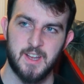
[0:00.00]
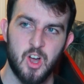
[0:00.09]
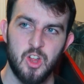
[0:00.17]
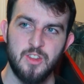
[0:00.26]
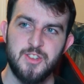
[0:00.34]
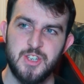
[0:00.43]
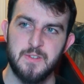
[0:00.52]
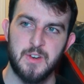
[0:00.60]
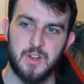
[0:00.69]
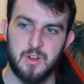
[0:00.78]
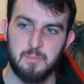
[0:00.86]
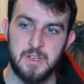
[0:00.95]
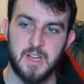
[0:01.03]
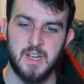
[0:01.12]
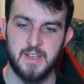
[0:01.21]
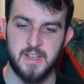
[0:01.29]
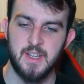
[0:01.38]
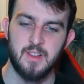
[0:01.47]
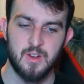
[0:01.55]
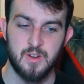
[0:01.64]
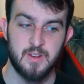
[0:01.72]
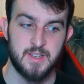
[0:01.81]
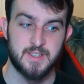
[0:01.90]
The psychology of it all behind
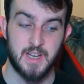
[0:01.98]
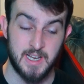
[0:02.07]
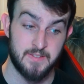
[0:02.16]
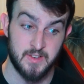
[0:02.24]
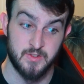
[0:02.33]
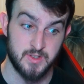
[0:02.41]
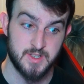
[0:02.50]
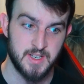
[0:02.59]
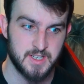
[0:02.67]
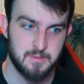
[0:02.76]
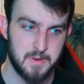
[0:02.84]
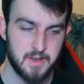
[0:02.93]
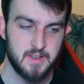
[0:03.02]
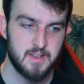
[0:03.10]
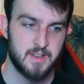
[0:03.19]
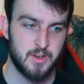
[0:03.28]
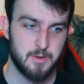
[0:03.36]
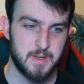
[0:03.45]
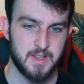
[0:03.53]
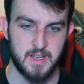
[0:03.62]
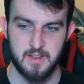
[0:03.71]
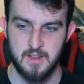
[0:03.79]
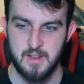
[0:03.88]
Hitler is kind of interesting to me. You know what I mean?